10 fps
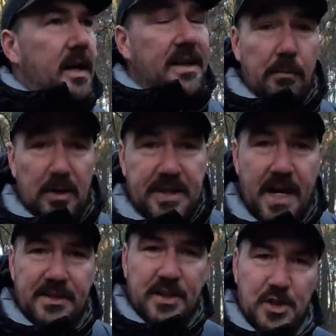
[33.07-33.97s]
and then we'll
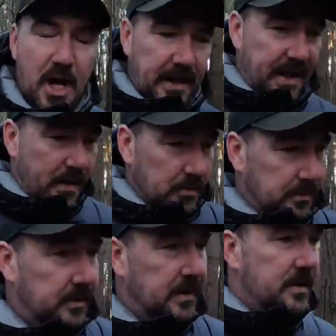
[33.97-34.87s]
test the jacket out
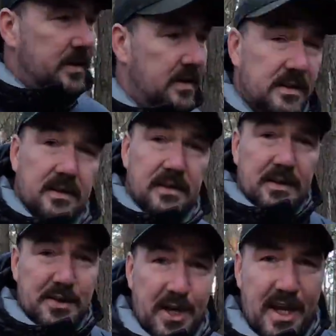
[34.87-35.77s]

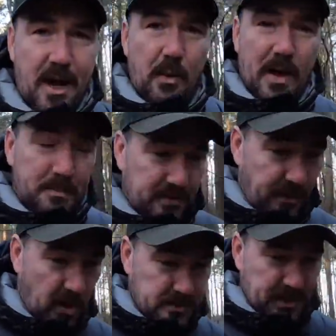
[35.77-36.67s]
and see how well it
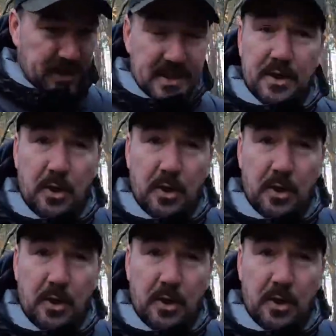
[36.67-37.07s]
performs in these